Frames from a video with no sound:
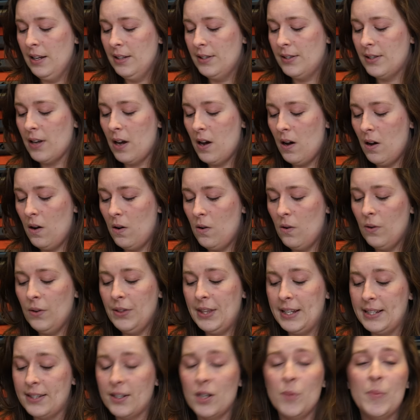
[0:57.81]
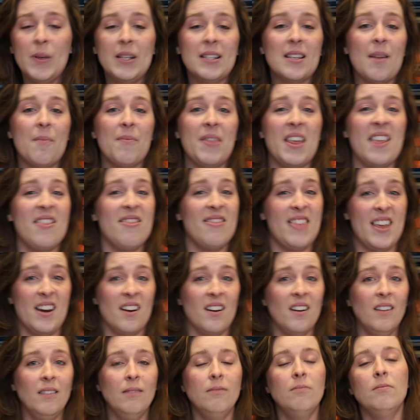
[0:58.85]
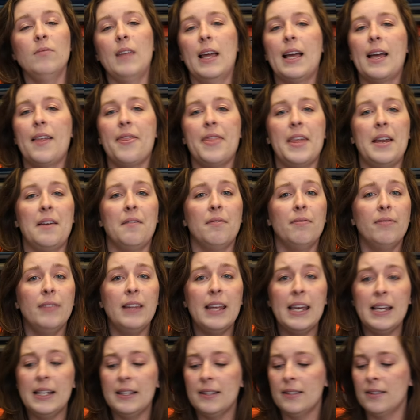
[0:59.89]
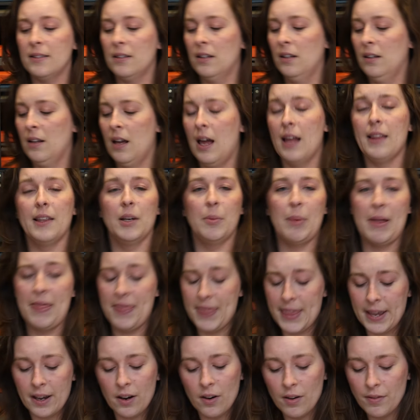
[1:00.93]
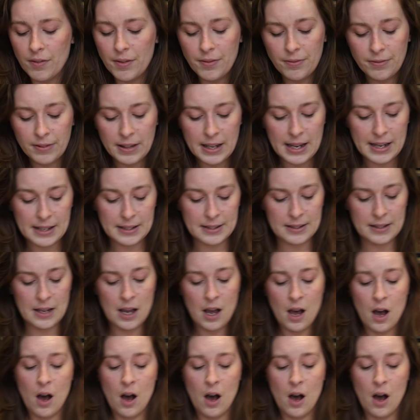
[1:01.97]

So this could be something thinner, like a thin fleece, a little bit thicker of a fleece,